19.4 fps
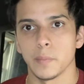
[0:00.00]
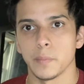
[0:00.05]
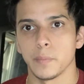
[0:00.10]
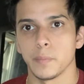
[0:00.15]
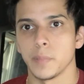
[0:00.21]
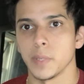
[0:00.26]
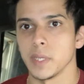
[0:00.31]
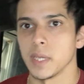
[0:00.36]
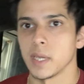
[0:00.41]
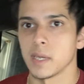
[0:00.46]

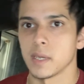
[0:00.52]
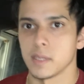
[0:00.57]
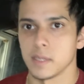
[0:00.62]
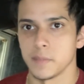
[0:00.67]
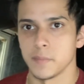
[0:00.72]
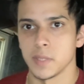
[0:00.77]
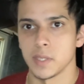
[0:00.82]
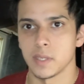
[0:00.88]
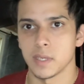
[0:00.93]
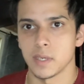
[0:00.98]
But yeah,
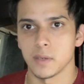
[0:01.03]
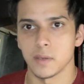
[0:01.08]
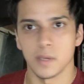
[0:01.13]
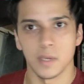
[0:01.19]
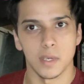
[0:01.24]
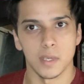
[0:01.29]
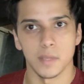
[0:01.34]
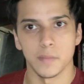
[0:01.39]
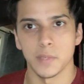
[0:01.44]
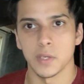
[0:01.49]
let me
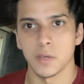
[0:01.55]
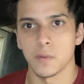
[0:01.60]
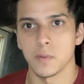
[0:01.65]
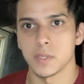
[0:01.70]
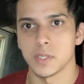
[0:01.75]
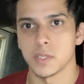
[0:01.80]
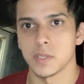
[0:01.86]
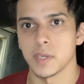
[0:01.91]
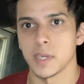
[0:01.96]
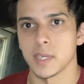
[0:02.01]
know
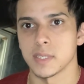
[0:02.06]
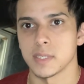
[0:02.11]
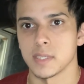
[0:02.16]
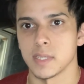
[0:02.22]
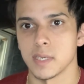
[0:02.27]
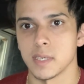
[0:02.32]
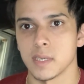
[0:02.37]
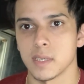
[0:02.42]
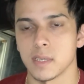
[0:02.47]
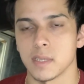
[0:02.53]
what you guys
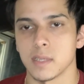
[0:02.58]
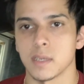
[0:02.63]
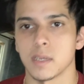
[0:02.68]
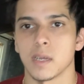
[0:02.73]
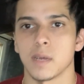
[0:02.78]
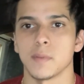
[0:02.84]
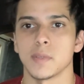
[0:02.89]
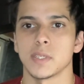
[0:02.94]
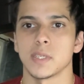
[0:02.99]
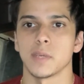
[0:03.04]
think in the
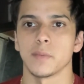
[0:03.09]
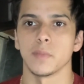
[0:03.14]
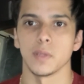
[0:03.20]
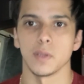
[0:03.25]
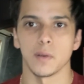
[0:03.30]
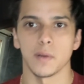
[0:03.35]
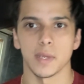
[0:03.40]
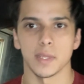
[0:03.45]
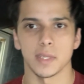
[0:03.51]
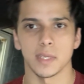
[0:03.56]
comments down
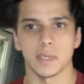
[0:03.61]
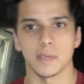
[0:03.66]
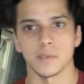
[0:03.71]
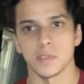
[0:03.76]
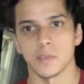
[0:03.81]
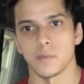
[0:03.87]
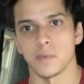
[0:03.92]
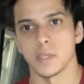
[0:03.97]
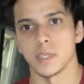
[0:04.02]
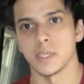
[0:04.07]
below. I think it
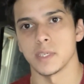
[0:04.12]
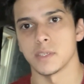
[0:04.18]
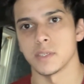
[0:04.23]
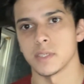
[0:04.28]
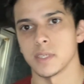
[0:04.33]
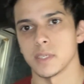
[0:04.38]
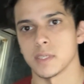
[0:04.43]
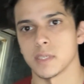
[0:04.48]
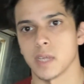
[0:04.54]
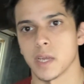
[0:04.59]
was a really
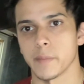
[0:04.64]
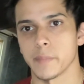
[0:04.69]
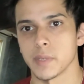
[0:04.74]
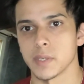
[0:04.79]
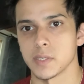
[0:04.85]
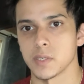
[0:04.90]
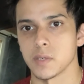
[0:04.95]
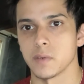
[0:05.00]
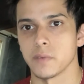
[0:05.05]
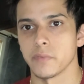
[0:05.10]
interesting
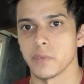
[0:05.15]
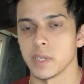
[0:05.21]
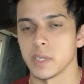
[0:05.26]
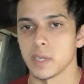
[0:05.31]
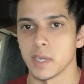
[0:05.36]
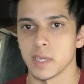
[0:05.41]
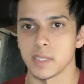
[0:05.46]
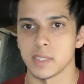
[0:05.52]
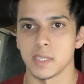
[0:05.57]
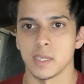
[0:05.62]
topic. So if any of
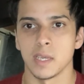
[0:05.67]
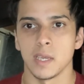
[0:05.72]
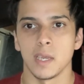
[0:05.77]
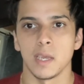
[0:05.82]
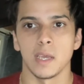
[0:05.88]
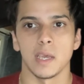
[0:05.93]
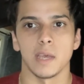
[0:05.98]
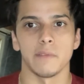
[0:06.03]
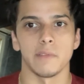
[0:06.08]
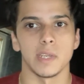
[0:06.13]
you guys
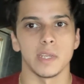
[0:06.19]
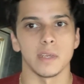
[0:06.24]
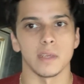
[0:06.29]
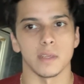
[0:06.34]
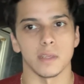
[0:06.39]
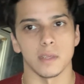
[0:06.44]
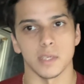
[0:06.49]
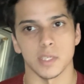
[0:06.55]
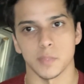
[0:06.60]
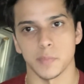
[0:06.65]
have any
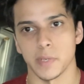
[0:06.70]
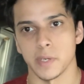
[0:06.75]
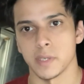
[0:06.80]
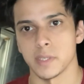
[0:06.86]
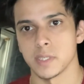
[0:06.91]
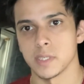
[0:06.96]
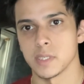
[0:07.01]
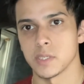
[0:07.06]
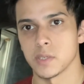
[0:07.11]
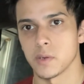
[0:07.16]

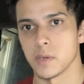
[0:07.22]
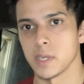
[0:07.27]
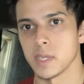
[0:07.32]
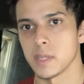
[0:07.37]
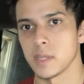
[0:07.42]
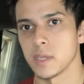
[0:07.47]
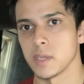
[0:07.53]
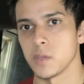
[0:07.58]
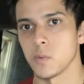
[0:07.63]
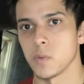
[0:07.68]
experiences or
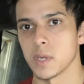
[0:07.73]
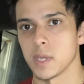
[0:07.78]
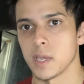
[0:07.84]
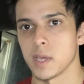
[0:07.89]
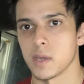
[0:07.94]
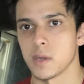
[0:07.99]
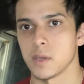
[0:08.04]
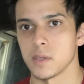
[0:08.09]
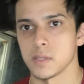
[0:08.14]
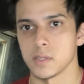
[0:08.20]
anything you want to
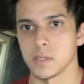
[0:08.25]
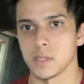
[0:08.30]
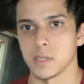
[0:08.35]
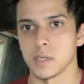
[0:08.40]
add on to